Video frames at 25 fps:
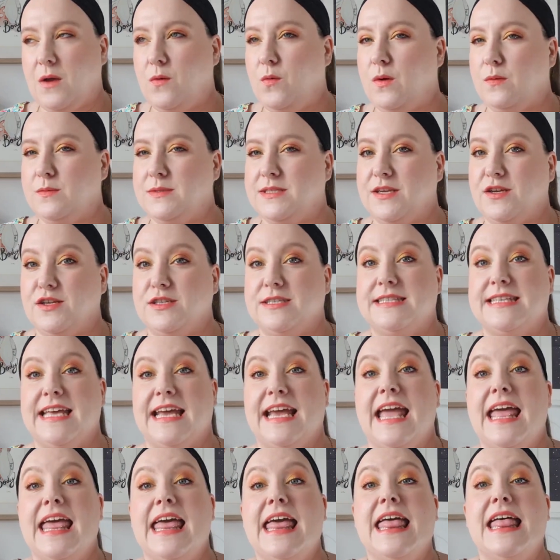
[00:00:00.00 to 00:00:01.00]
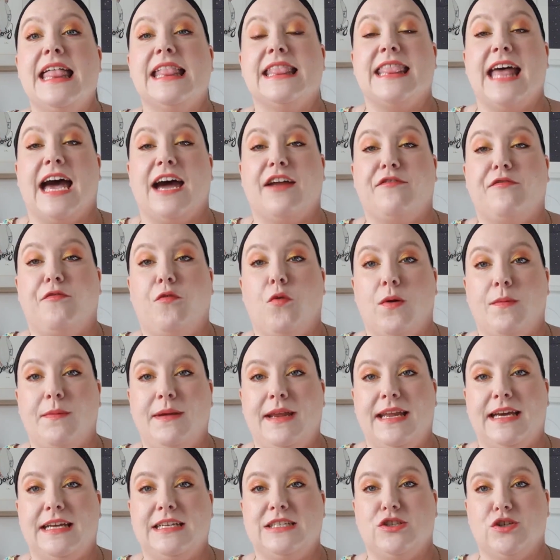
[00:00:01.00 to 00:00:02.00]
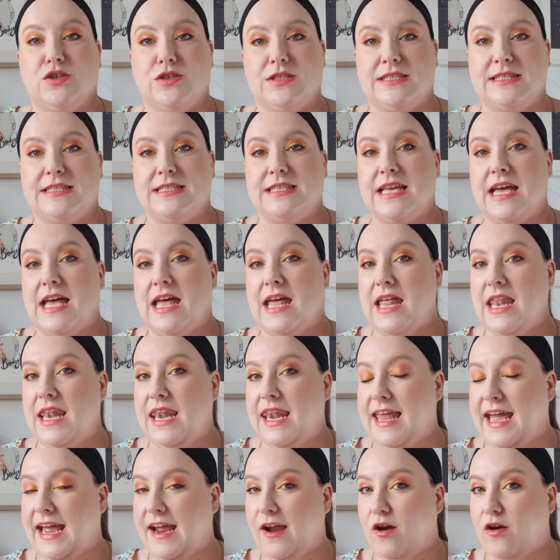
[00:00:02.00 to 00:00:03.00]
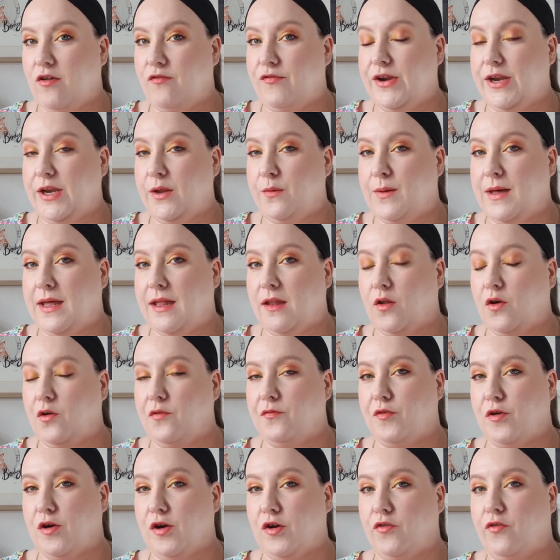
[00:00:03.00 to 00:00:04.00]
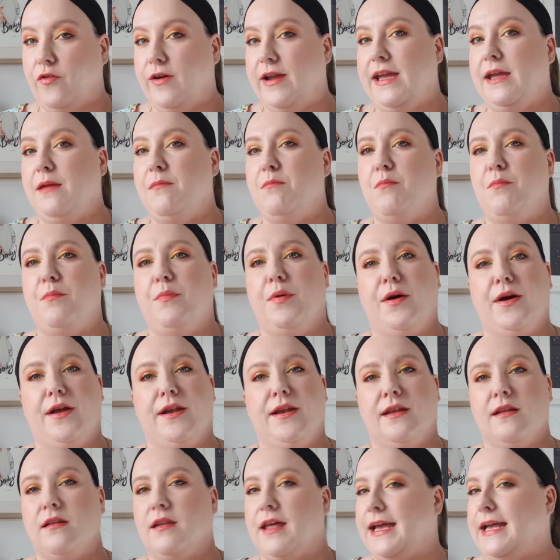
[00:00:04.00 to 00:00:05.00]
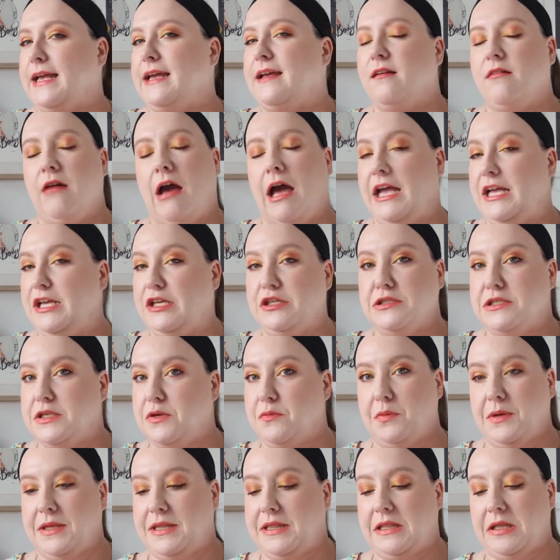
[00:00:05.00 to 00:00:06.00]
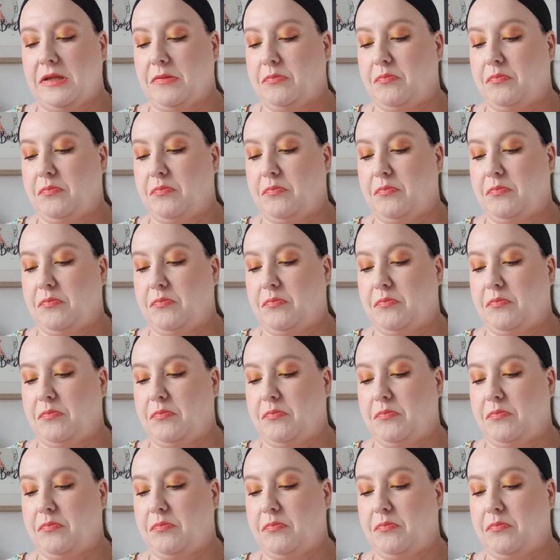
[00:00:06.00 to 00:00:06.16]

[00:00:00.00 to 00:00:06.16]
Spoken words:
What was I going to say? That formula does layer really well over a cream, but like I used it with